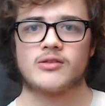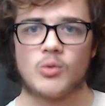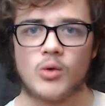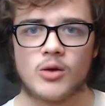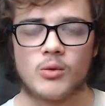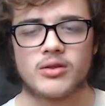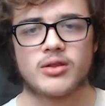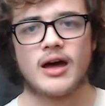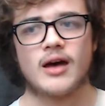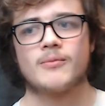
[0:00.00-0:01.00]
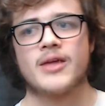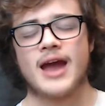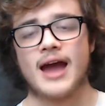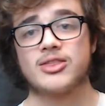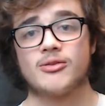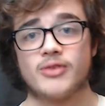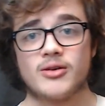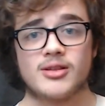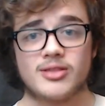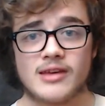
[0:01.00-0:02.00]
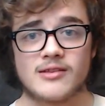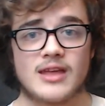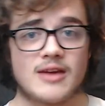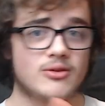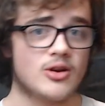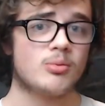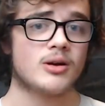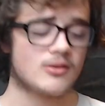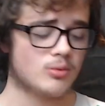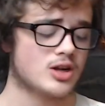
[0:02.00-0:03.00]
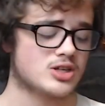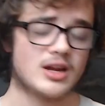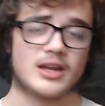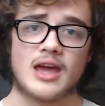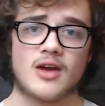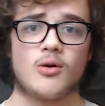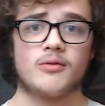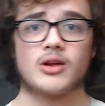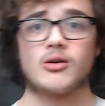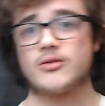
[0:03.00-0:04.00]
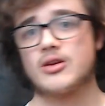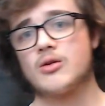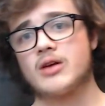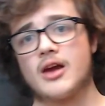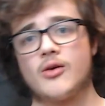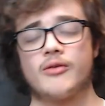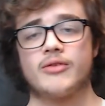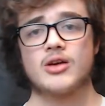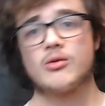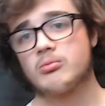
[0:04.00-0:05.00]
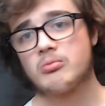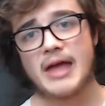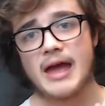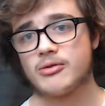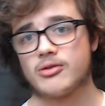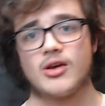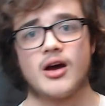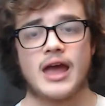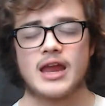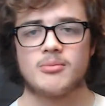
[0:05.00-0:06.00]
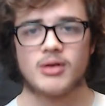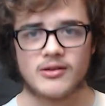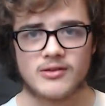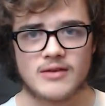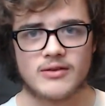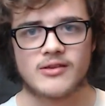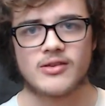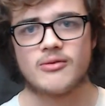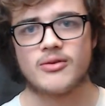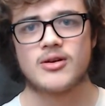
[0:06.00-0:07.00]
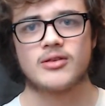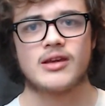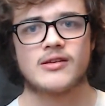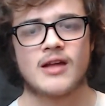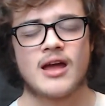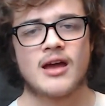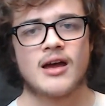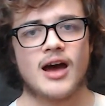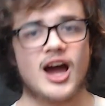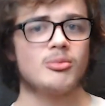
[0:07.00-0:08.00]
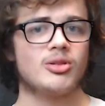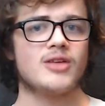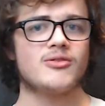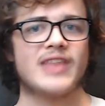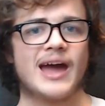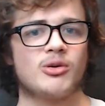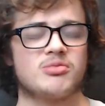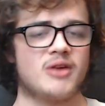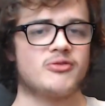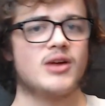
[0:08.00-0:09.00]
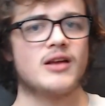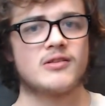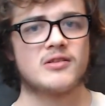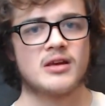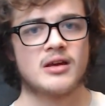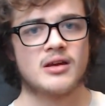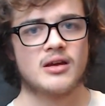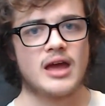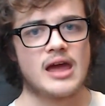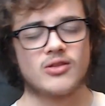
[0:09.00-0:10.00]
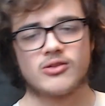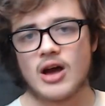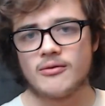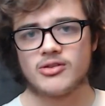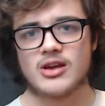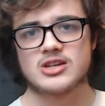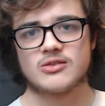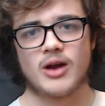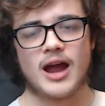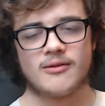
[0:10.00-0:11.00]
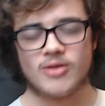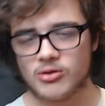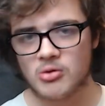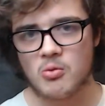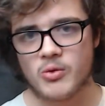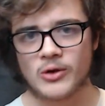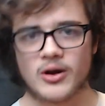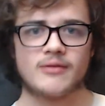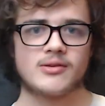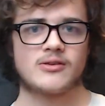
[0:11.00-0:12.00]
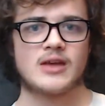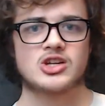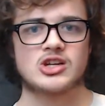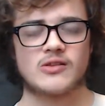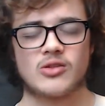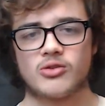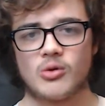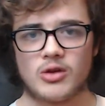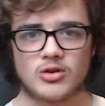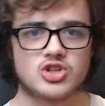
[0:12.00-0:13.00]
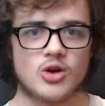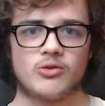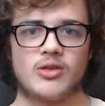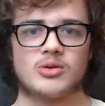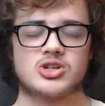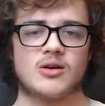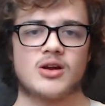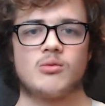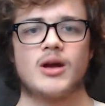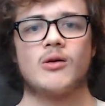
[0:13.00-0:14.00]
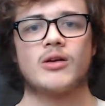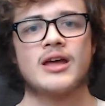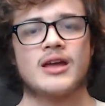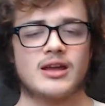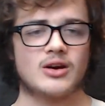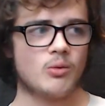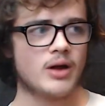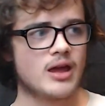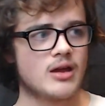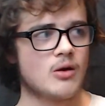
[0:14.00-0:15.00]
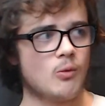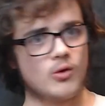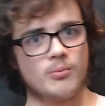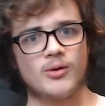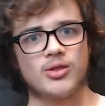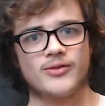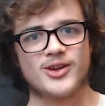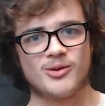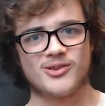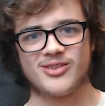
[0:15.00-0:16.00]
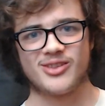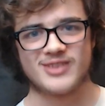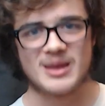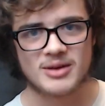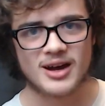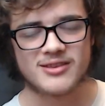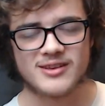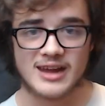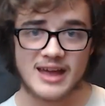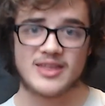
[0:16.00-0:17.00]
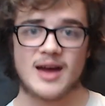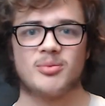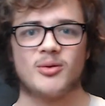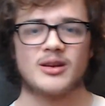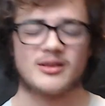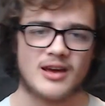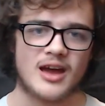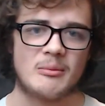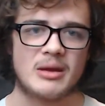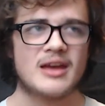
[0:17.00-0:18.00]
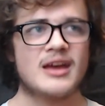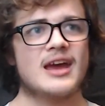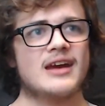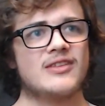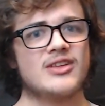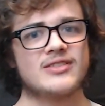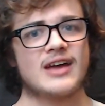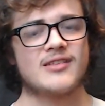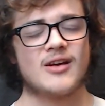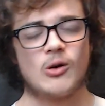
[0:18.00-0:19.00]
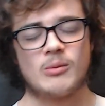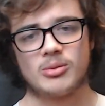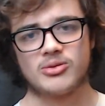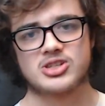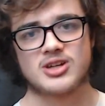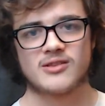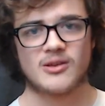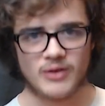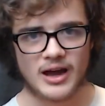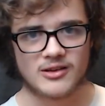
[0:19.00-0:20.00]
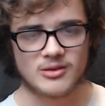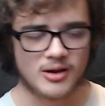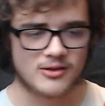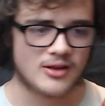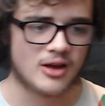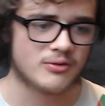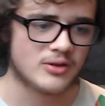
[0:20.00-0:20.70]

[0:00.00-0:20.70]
work with. At the very least, if nobody's watching a Cakecore video, if no Cakecore video ever saw anybody's TVs, at the very least, I'm living that with my friends. And those conversations we're having, those are real conversations, and those are real jokes that we're sharing around. In a way, we're both viewers of the same content at that point in time. And I think that's how I'm able to justify it to myself,